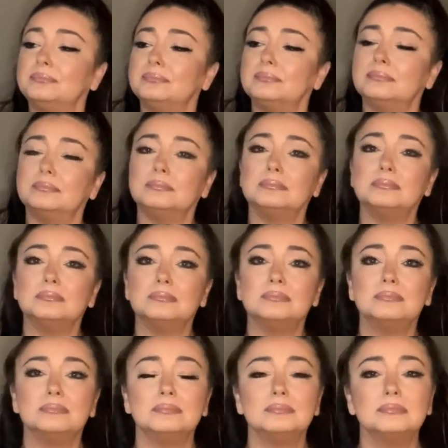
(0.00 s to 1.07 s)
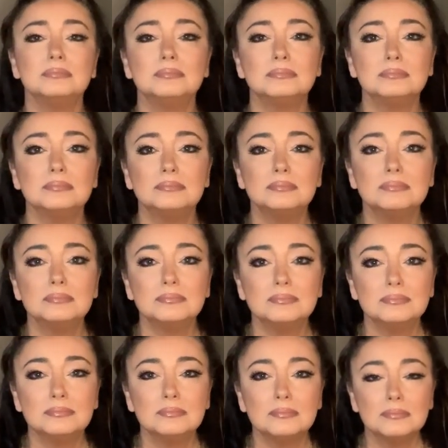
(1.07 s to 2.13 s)

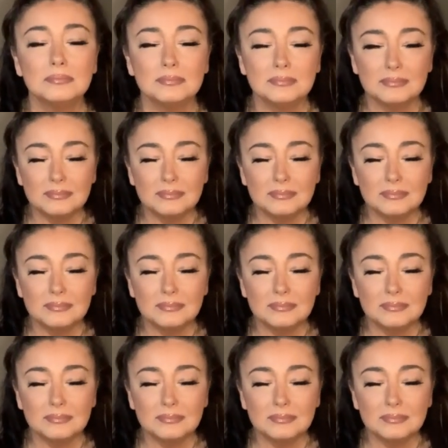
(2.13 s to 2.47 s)
Nobody speaks.